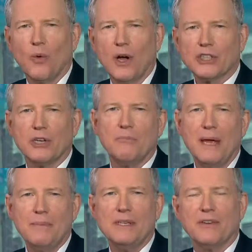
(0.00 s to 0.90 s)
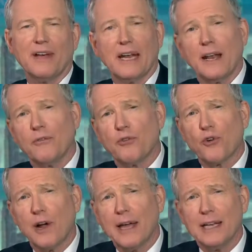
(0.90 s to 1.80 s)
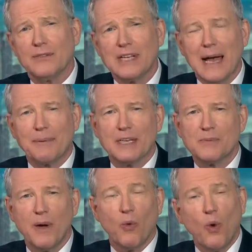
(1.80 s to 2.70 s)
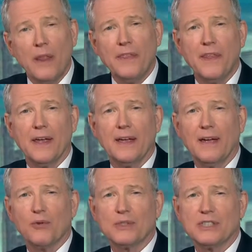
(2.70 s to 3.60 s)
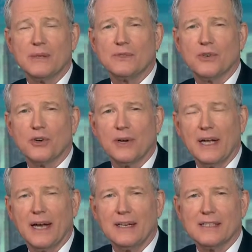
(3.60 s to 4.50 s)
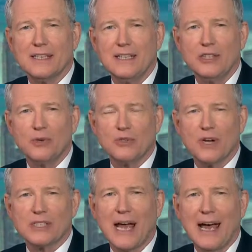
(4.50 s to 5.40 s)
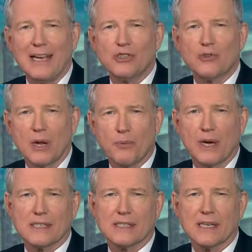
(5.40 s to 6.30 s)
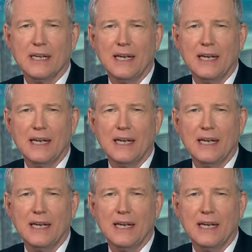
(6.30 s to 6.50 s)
Washington may be divided on a variety of topics, but one thing everyone seems to agree on is the need to address high drug prices.